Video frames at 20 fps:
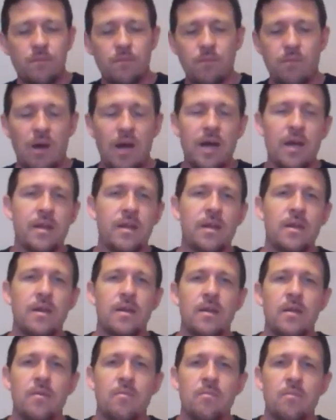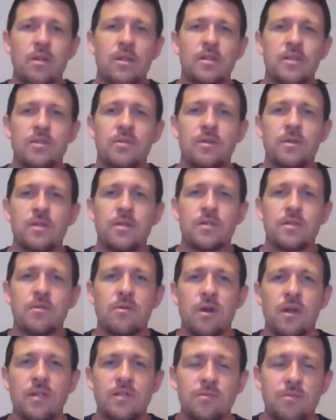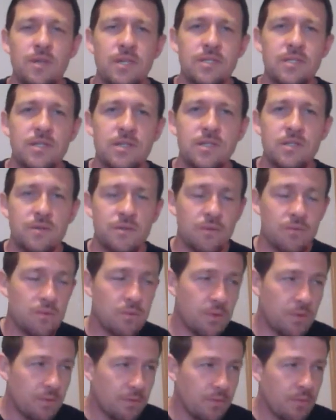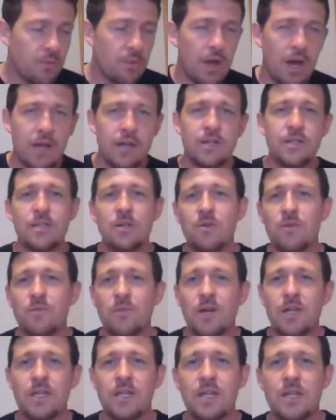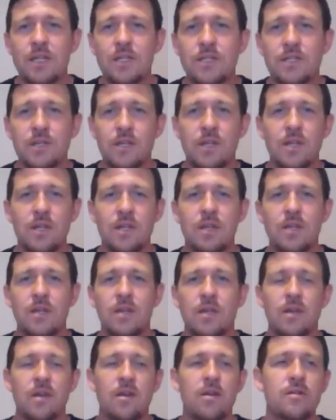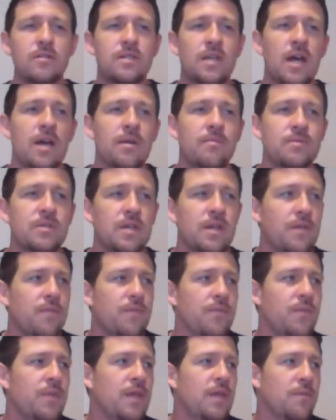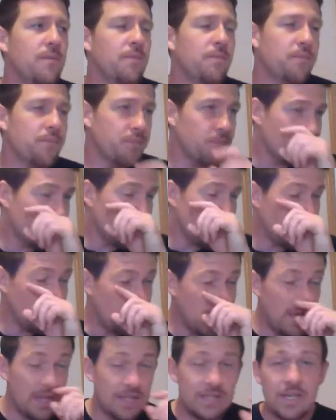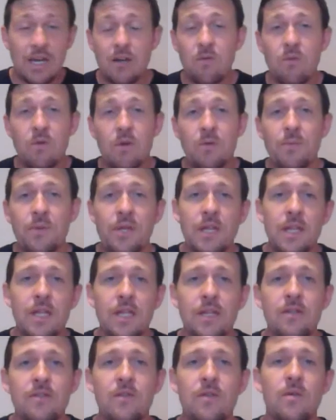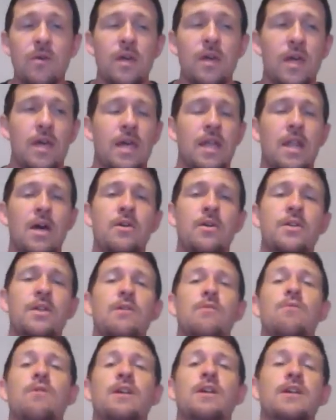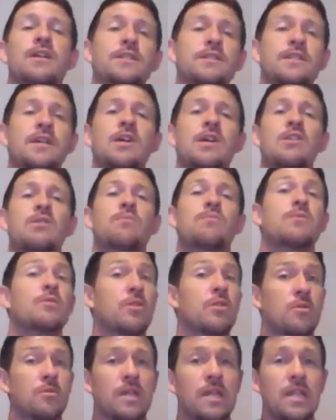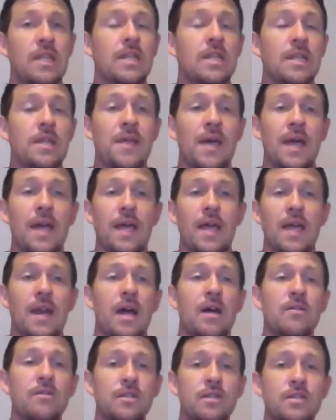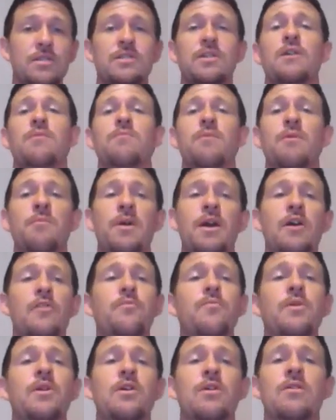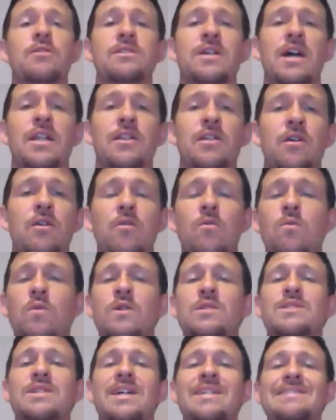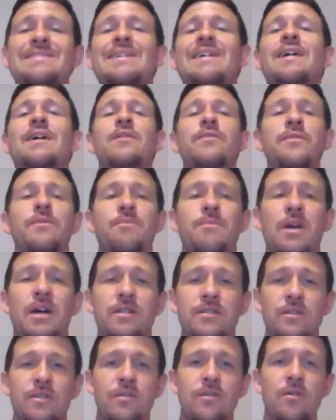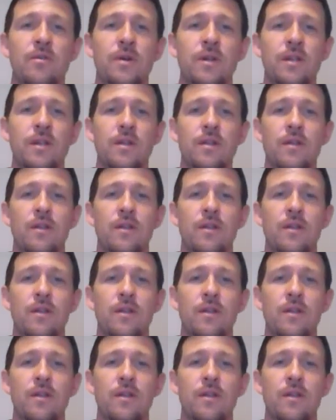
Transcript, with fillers: by ministering this grace message how to deal with my kids. There are times that there are things I don't want them to get into, and I'll get ready to tell them, don't get into that, and I'll just shut my mouth because I know once I tell them not to do it,